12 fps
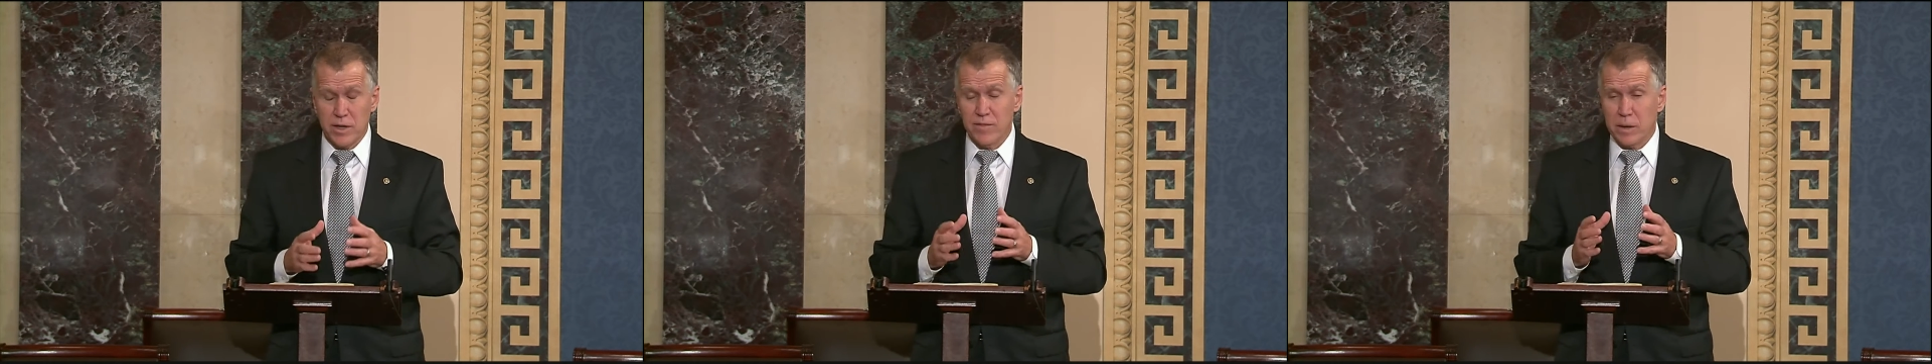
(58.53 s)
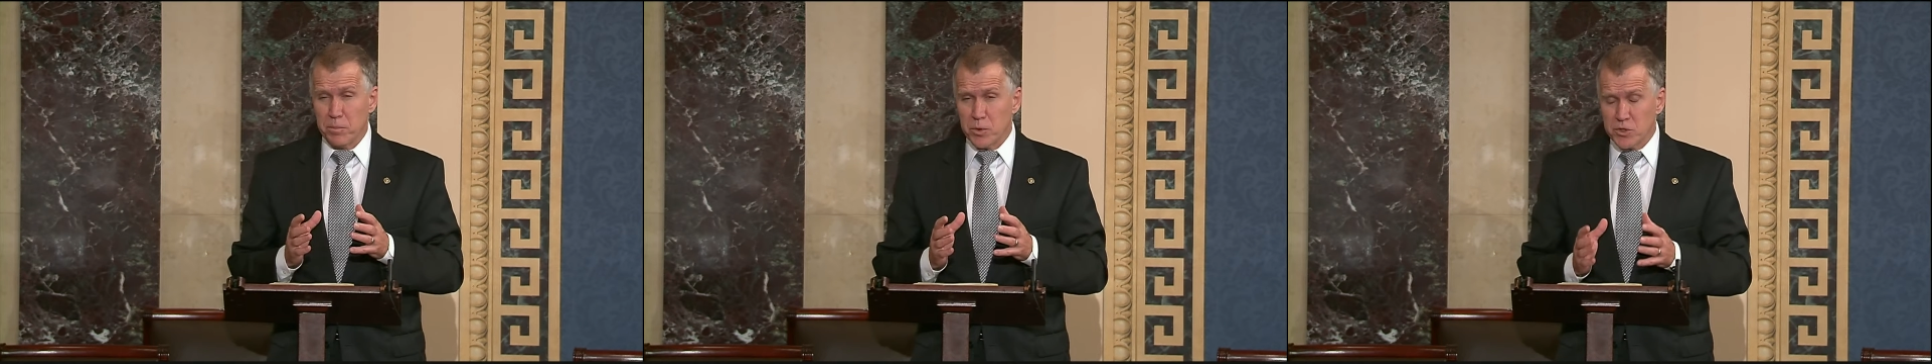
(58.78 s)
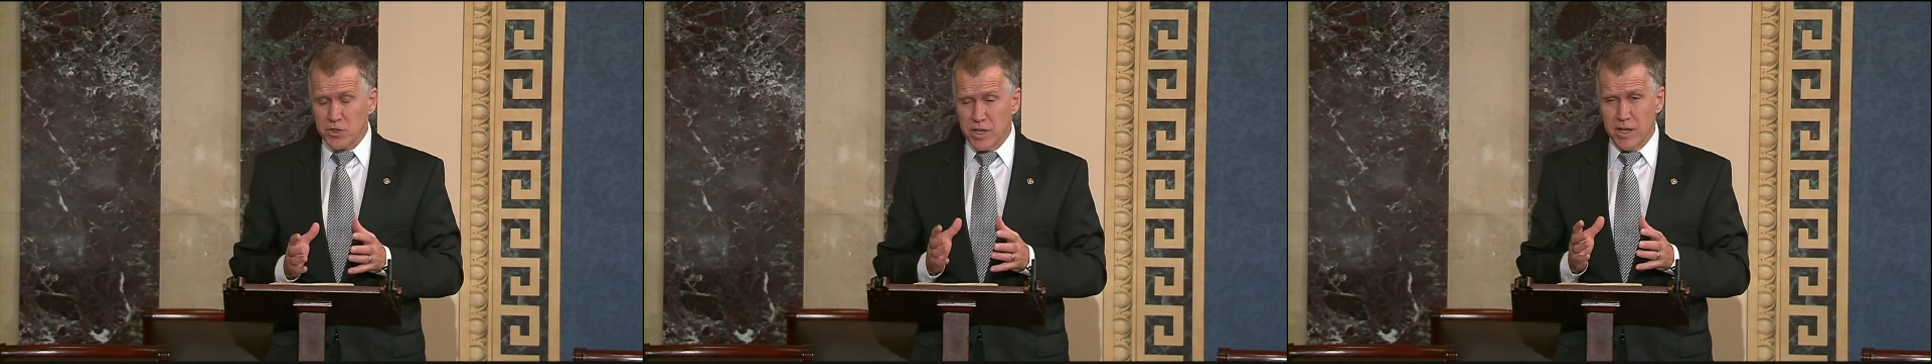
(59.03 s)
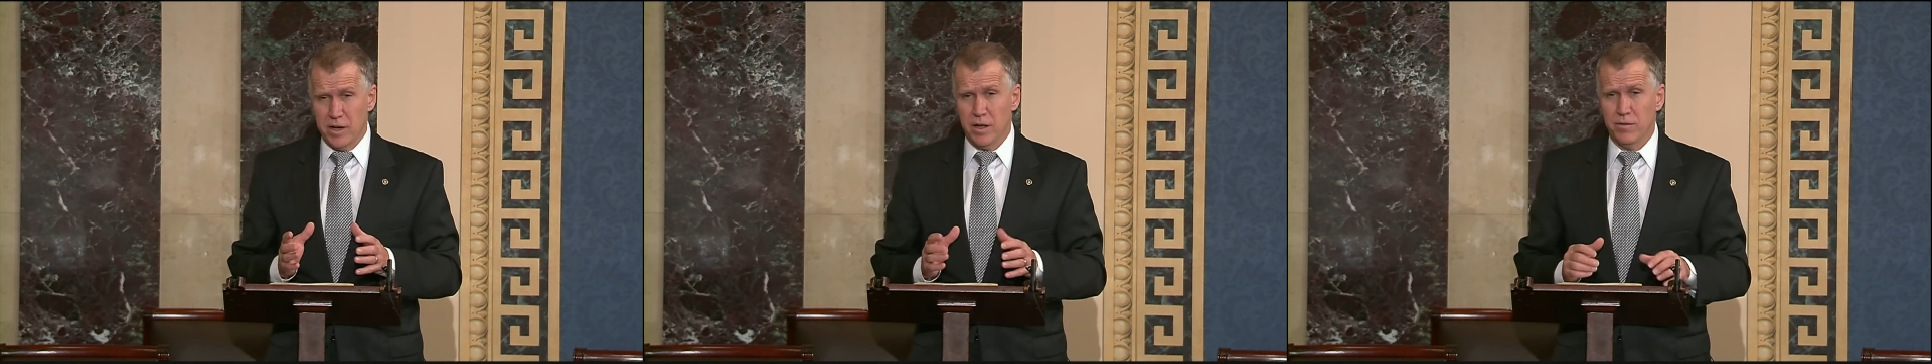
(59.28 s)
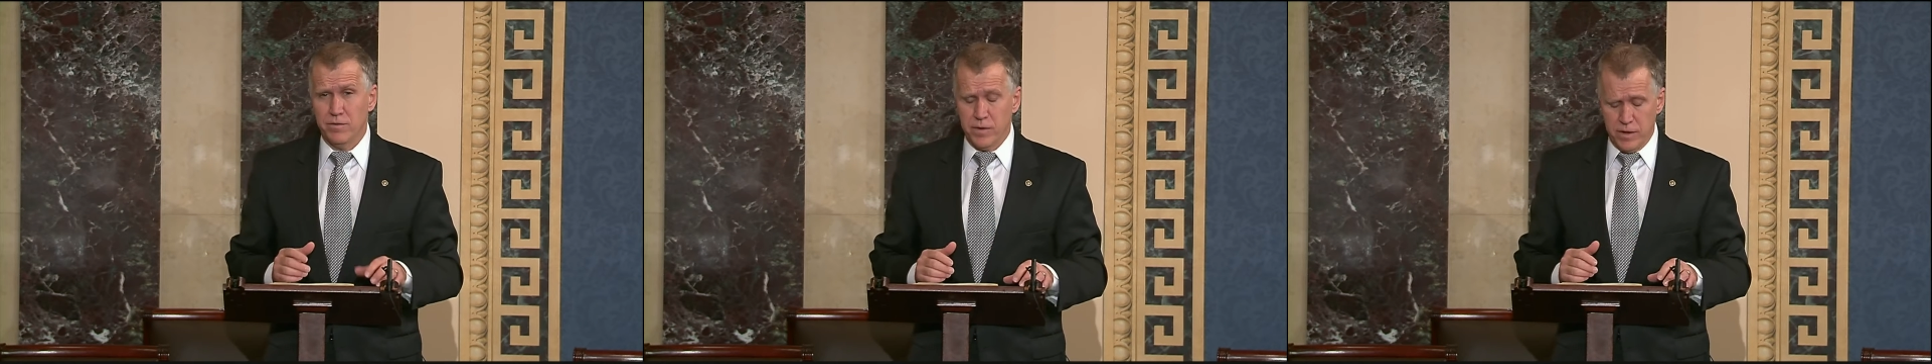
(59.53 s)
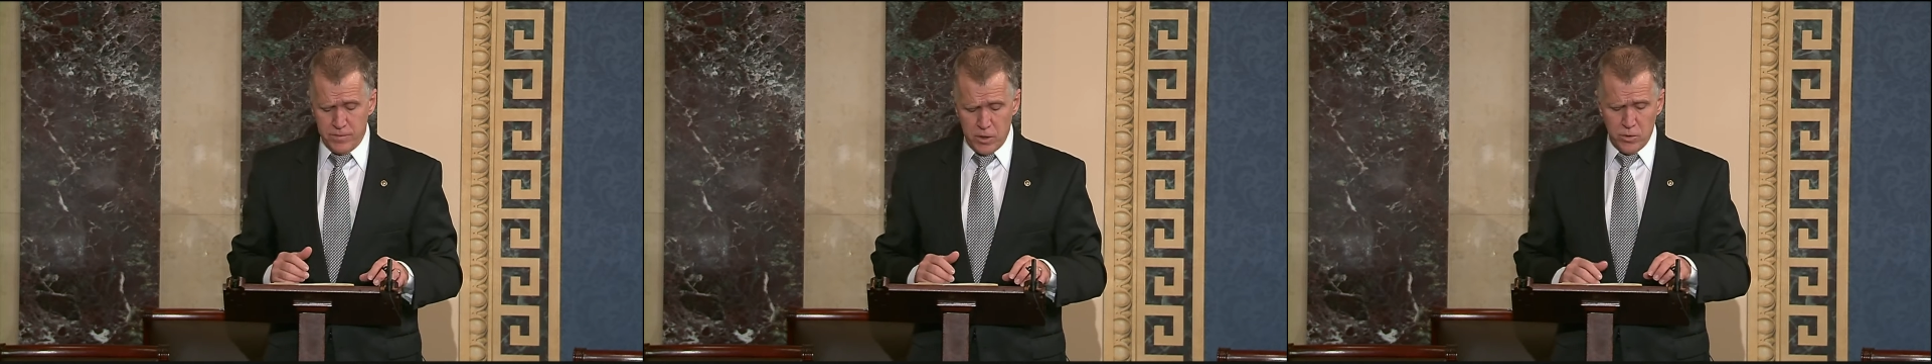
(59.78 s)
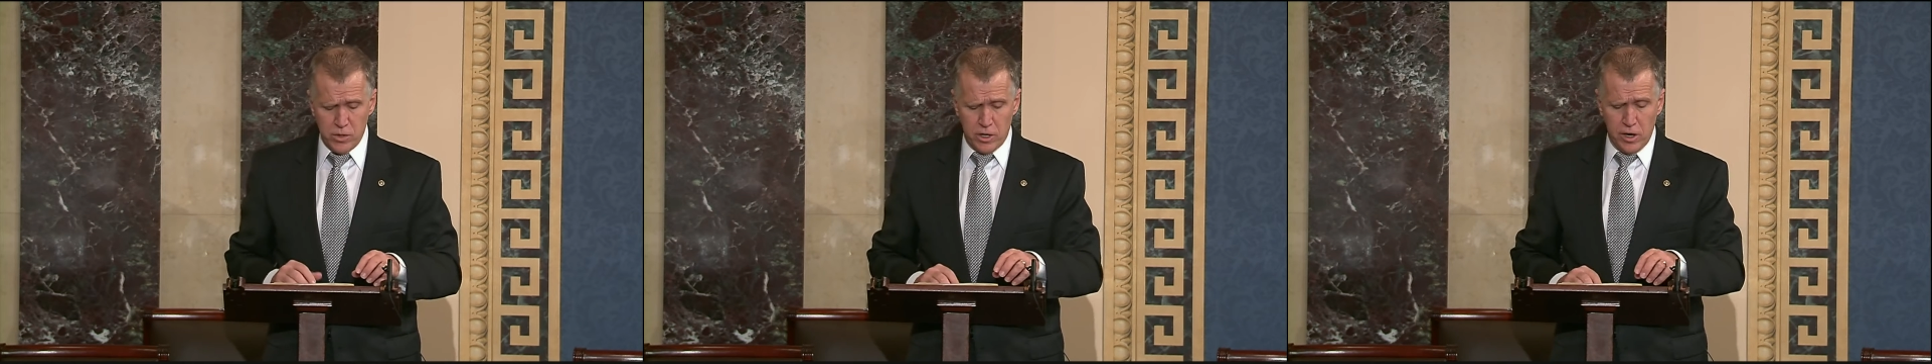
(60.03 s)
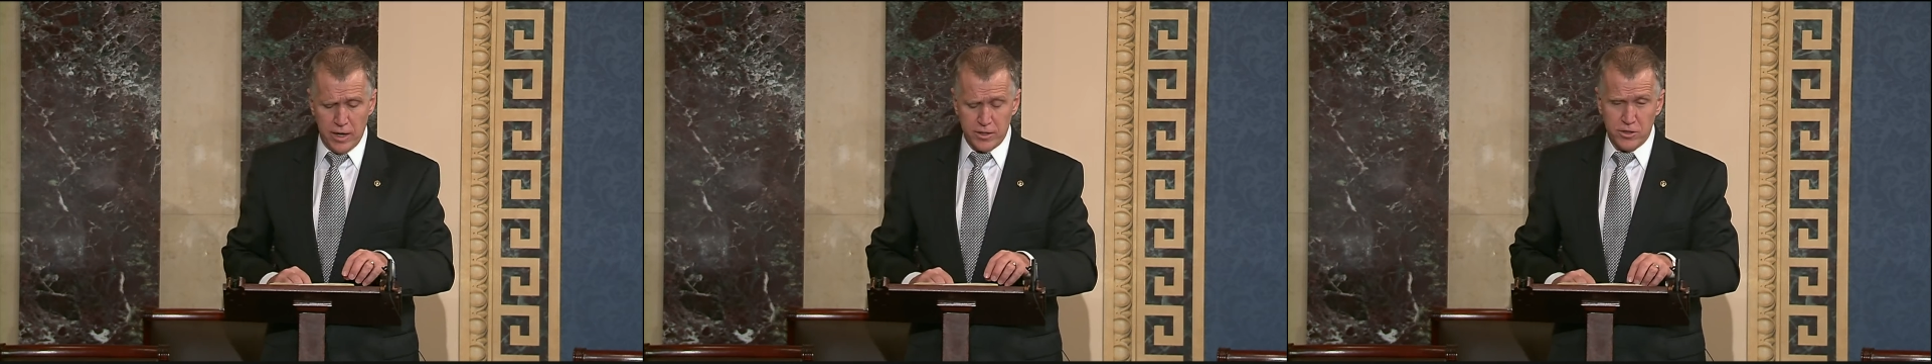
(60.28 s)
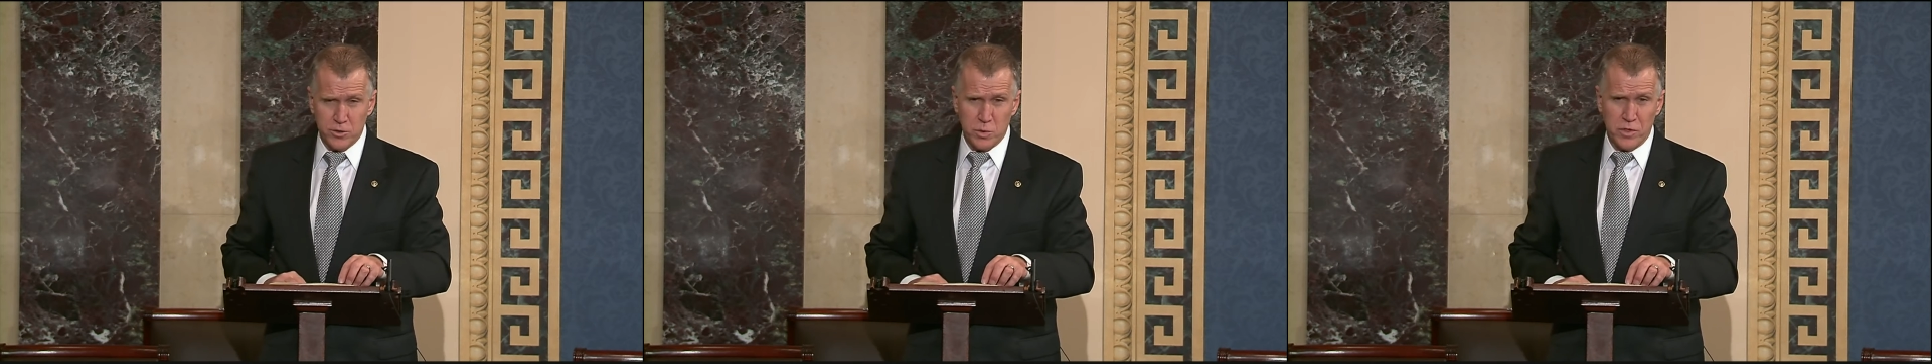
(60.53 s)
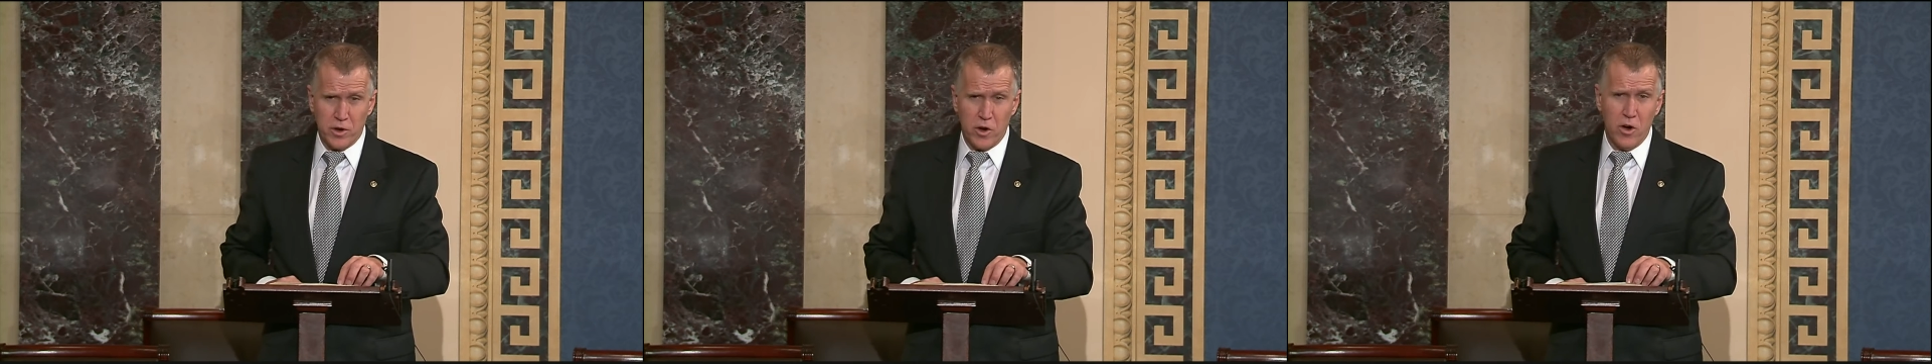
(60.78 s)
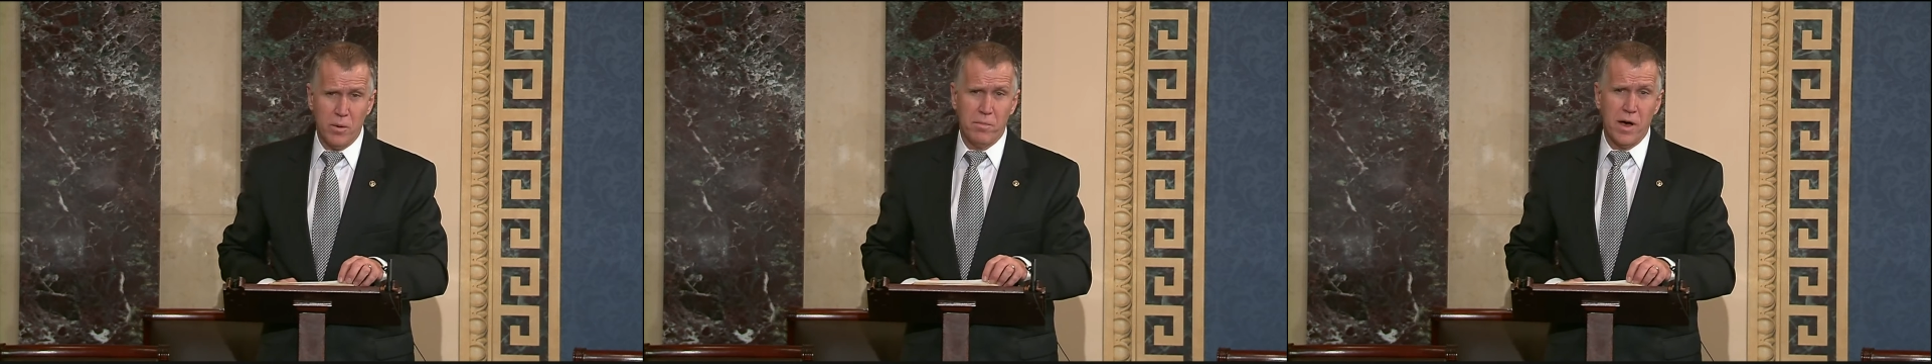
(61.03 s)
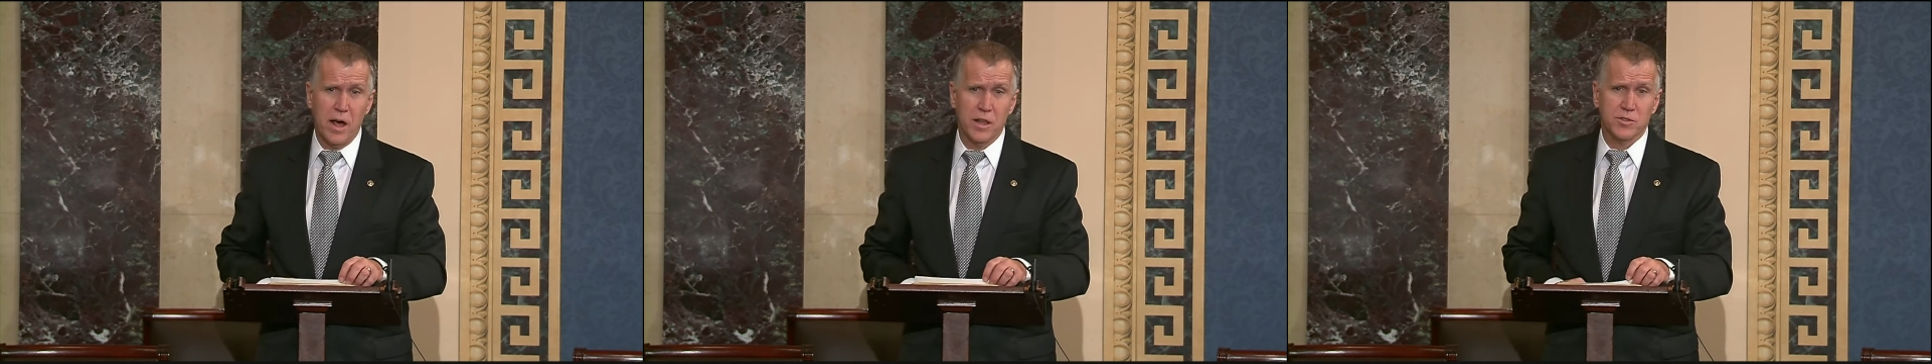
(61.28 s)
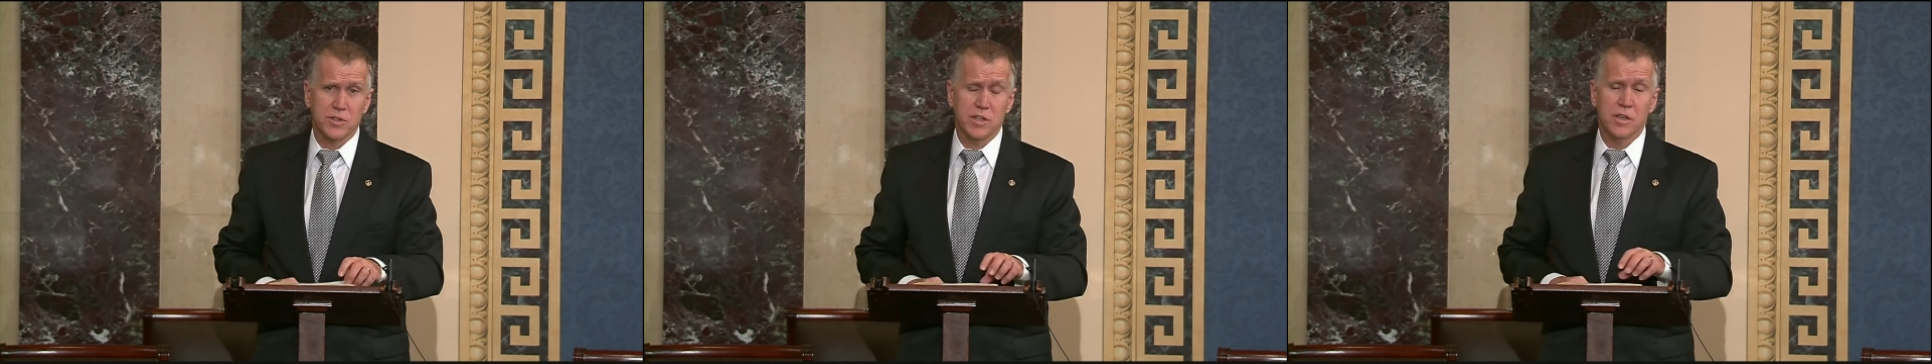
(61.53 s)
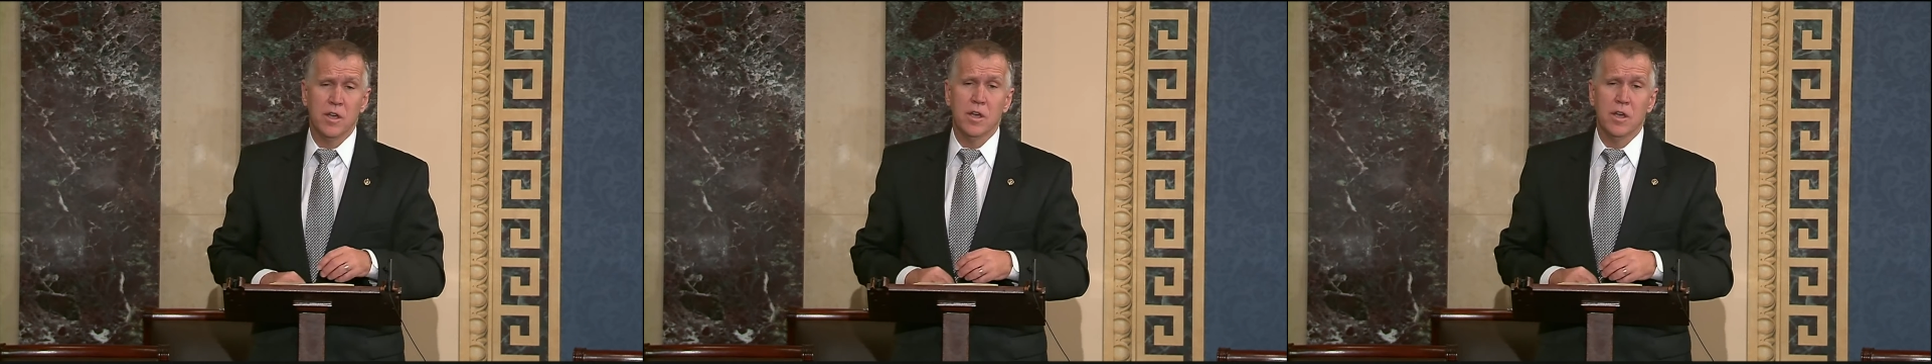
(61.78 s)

70% of union elections with the current policy